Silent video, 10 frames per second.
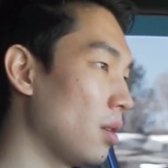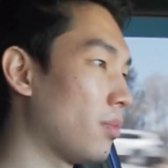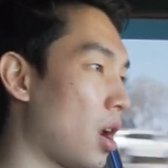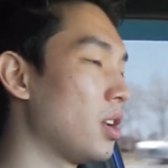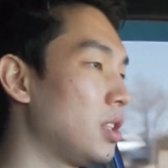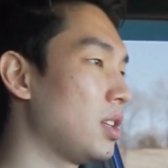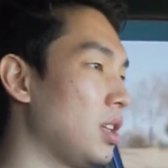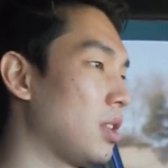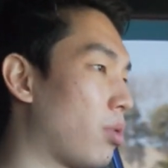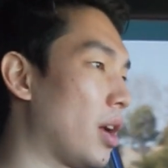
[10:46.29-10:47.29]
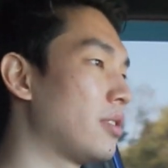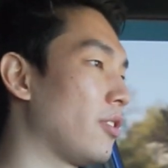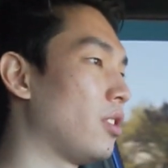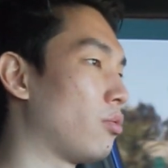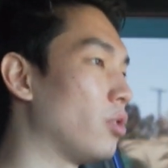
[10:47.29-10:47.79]
but honestly, the brakes
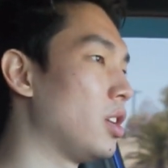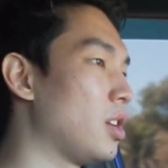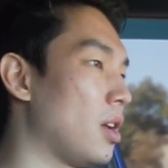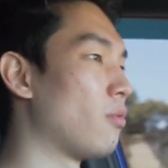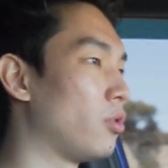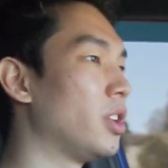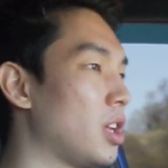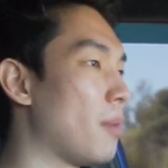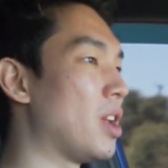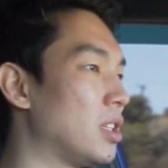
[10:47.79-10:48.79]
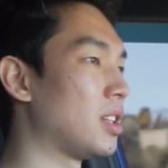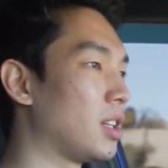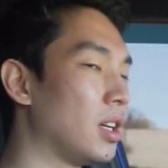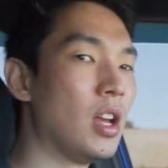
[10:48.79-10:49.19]
feel really, really amazing,